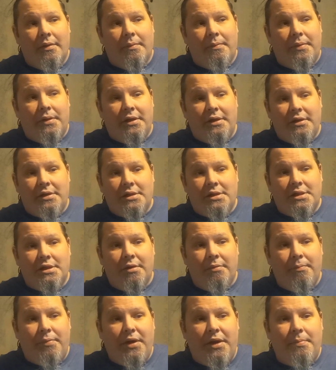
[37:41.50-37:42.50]
But
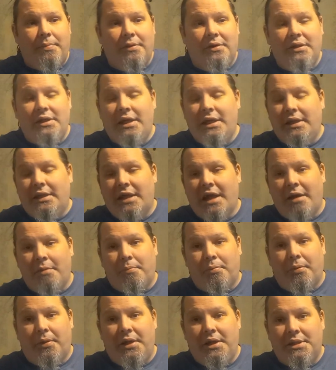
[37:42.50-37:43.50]
some people need
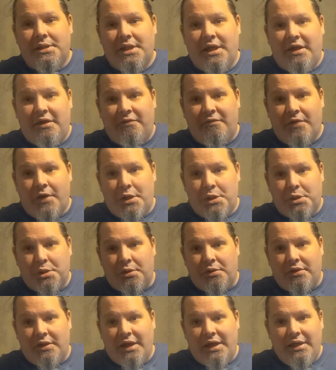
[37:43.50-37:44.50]
that preset
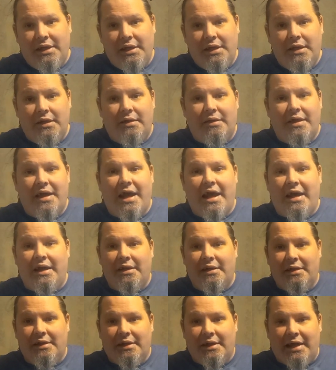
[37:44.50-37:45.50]
adventure. They need
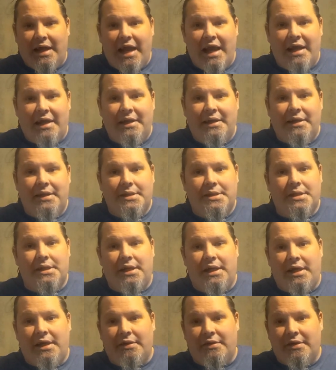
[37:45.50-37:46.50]
that
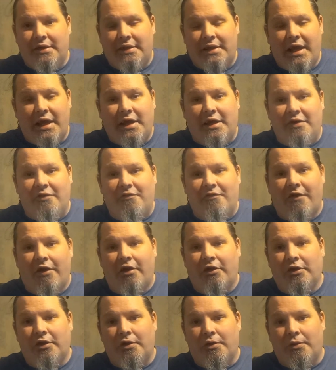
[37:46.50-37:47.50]
canonicity that they can
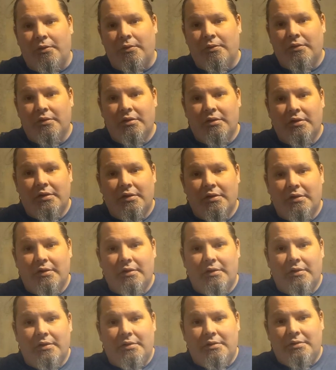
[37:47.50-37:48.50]
follow
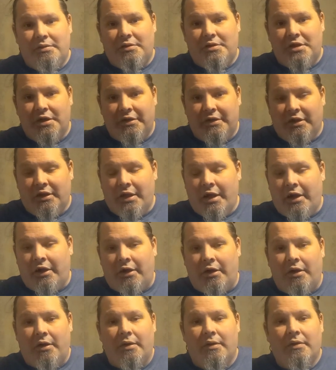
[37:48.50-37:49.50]
to the
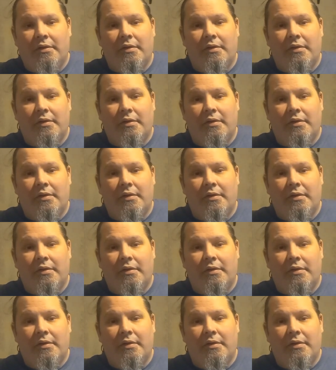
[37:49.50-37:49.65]
letter.